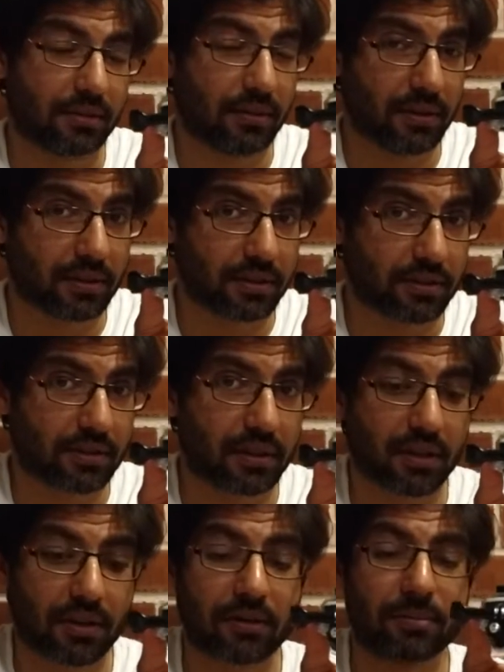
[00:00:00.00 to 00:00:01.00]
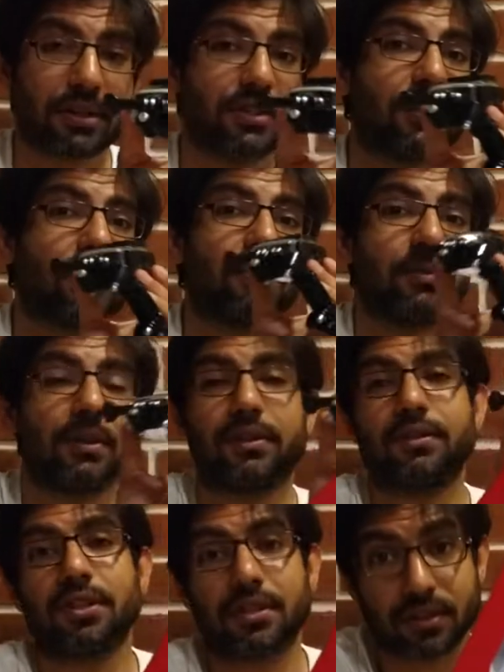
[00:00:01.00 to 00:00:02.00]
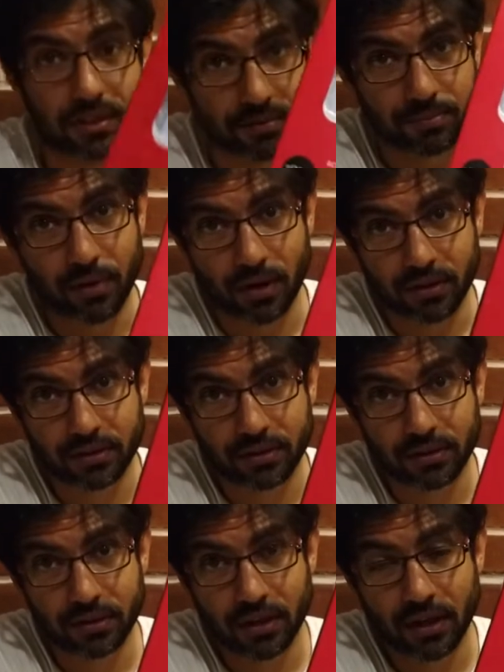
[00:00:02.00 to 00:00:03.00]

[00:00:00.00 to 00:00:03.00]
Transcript: orientation cannot be achieved with just this box.